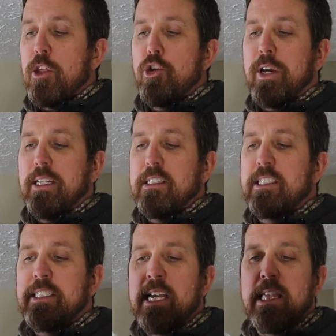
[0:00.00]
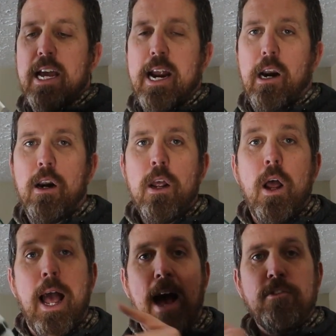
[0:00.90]
You can see there,
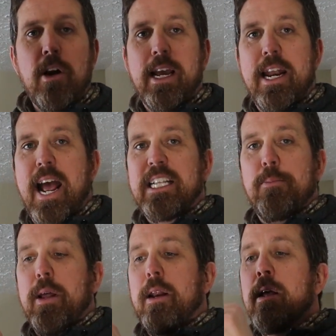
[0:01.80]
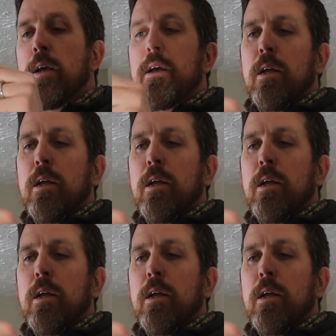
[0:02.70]
after I connect them and